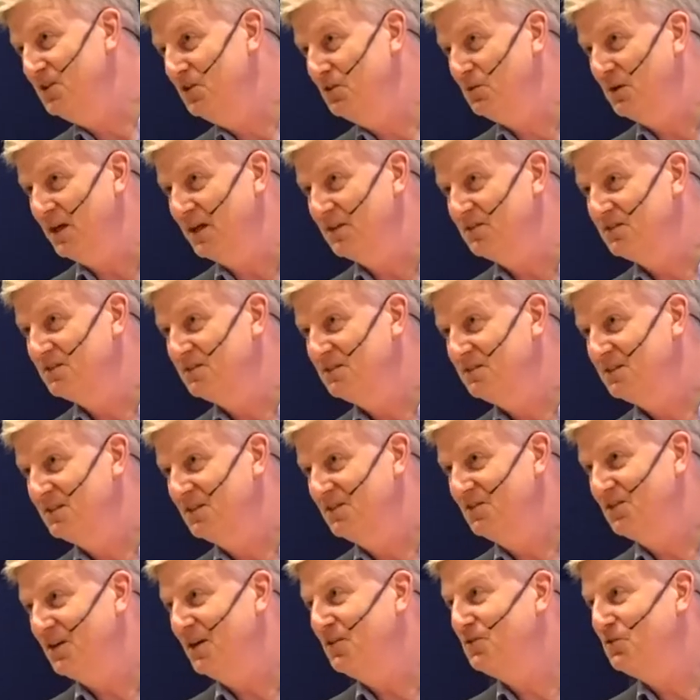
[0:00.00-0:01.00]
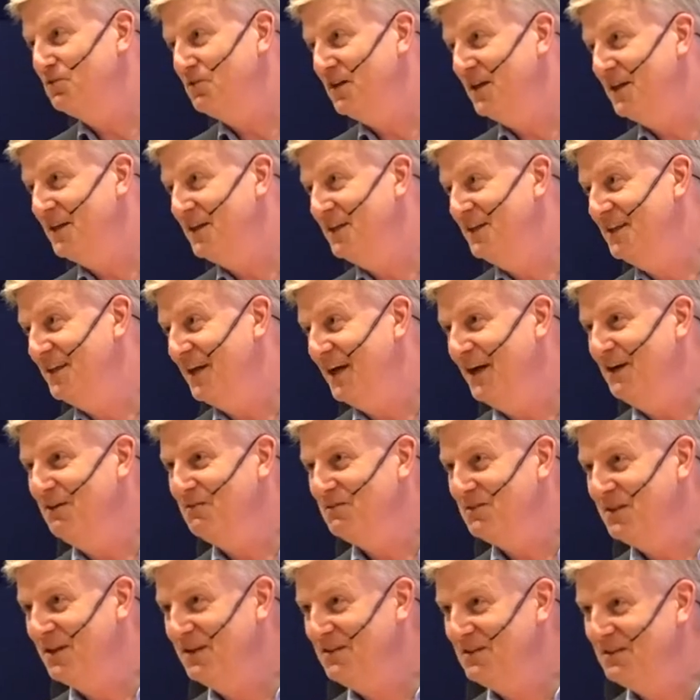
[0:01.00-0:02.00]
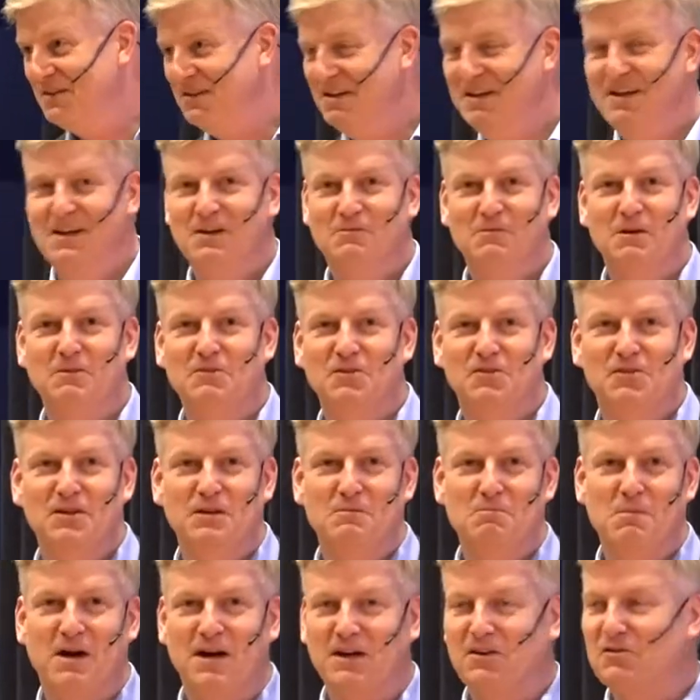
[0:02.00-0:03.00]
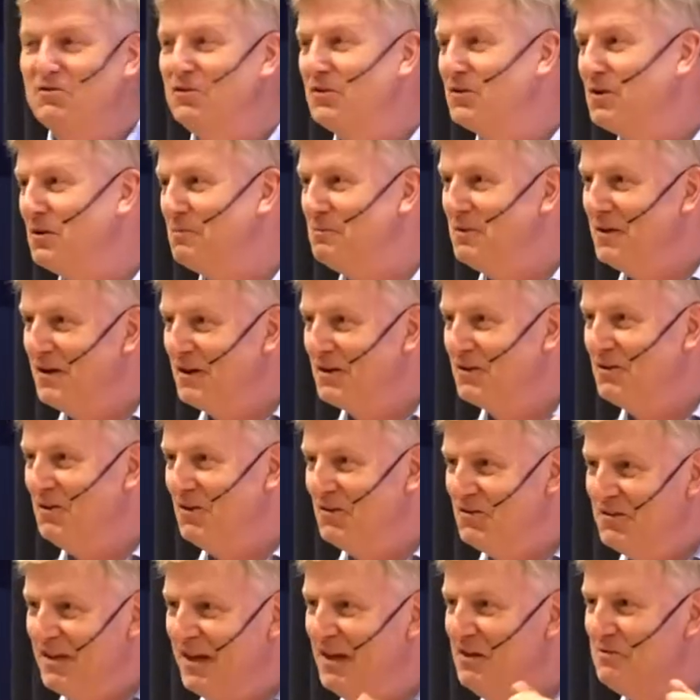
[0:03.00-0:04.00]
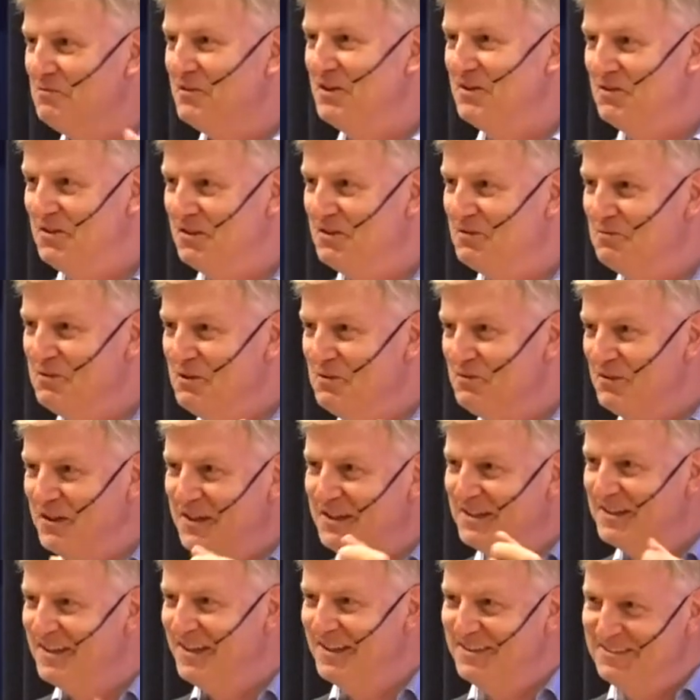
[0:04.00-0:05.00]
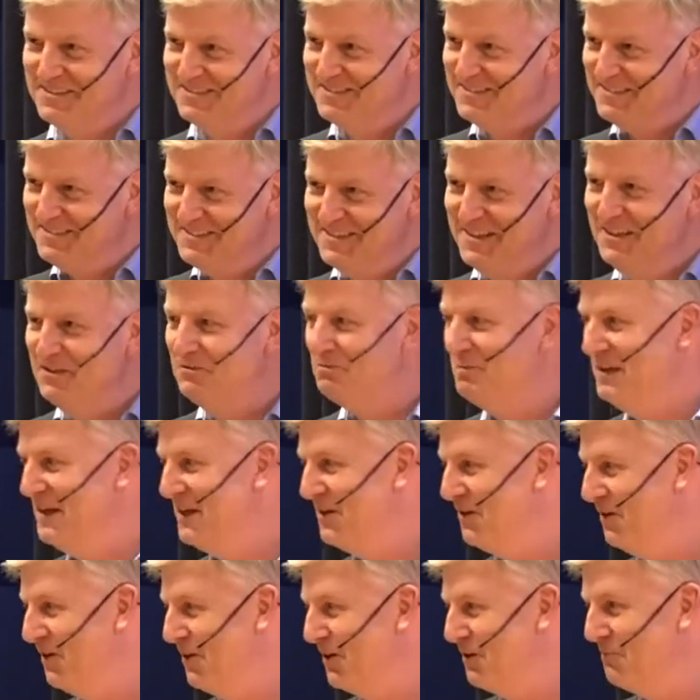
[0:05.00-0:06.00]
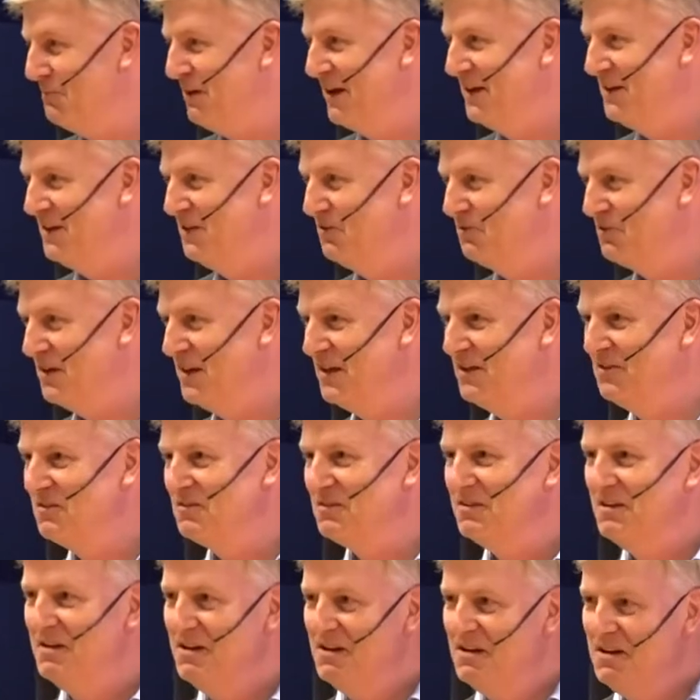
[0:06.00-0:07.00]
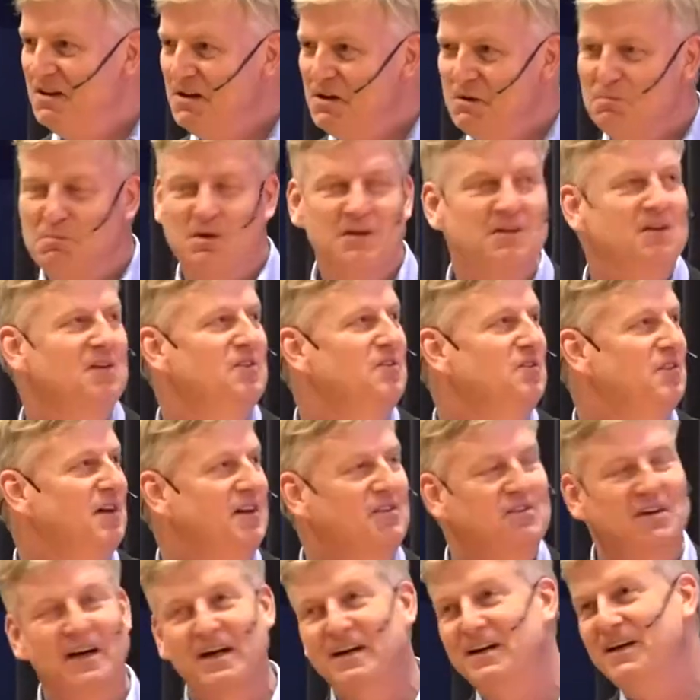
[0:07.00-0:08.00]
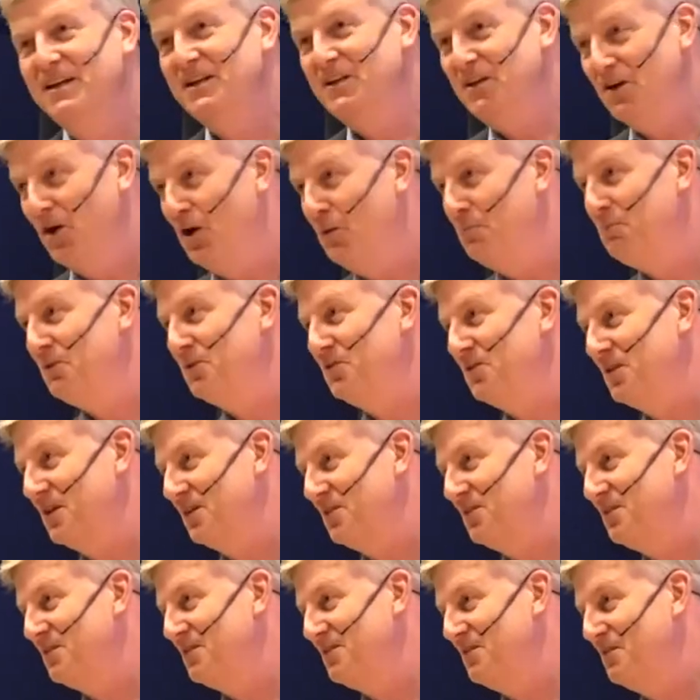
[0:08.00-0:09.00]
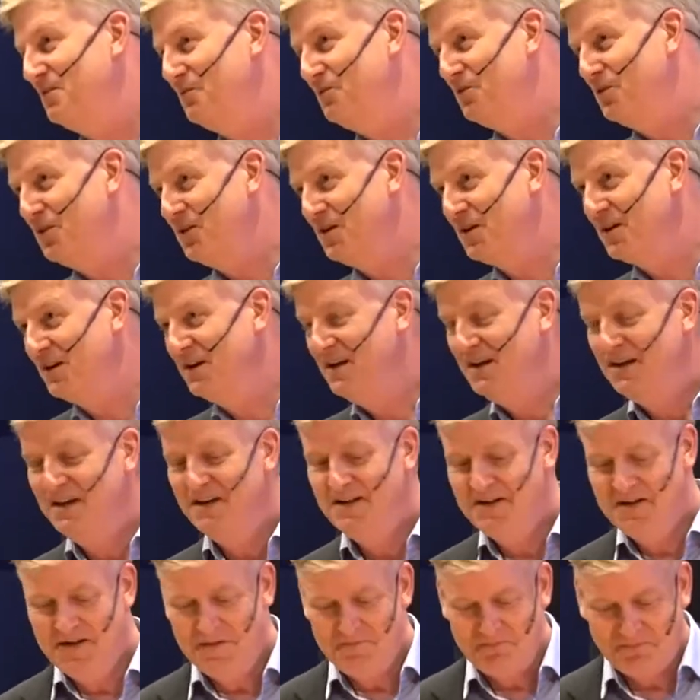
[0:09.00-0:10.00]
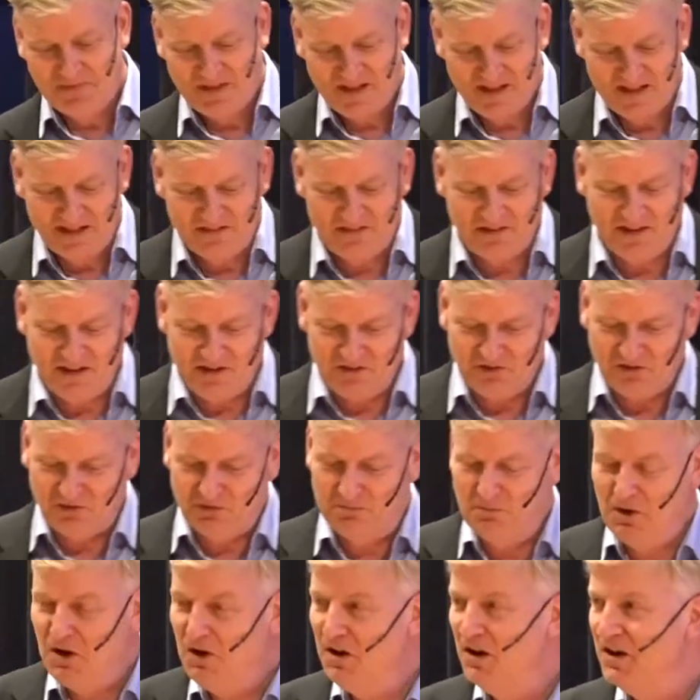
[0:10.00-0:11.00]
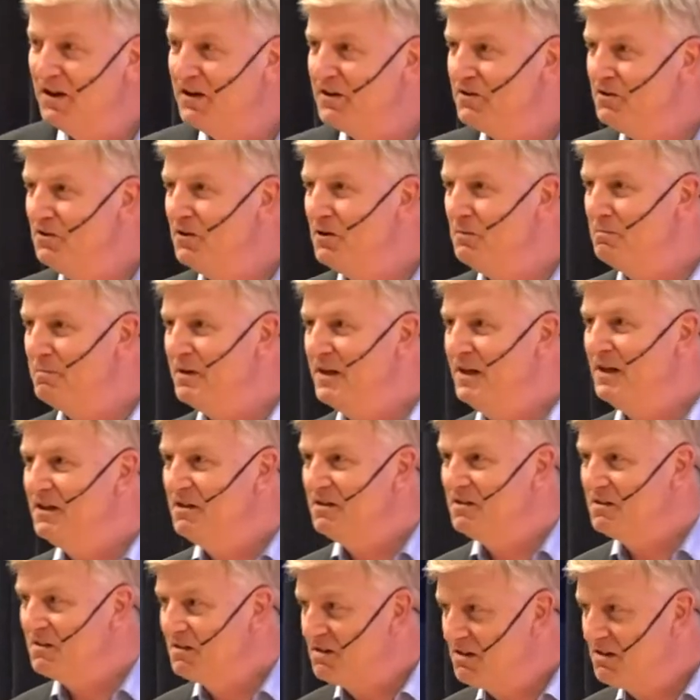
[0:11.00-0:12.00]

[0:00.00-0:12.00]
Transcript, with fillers: the U S. It sounds very, eh, then when we see Mark Zuckerberg on television, we think that he's being hurt by these things, but it's exactly the opposite. For, let's say, smaller European